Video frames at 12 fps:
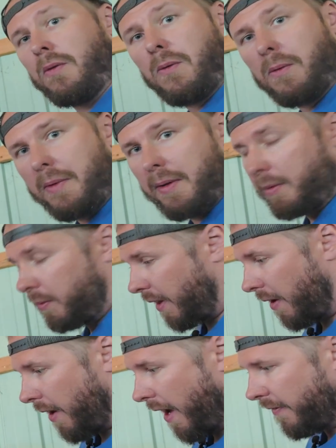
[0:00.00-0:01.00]
or maybe
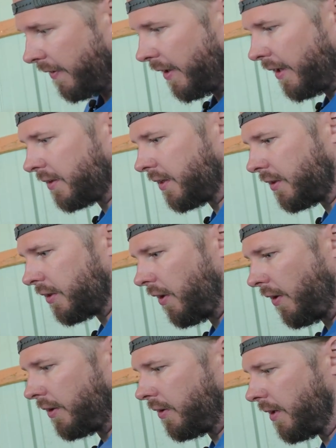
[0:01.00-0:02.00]
without having to get such a
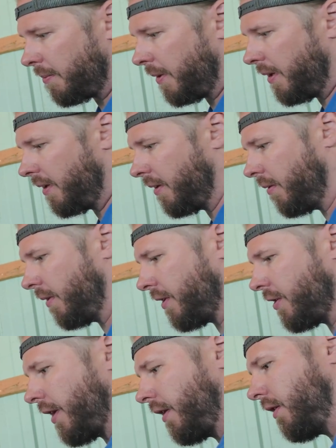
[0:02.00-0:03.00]
hard grip with
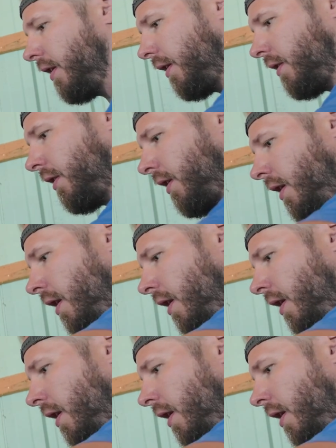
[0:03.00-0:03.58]
the channel locks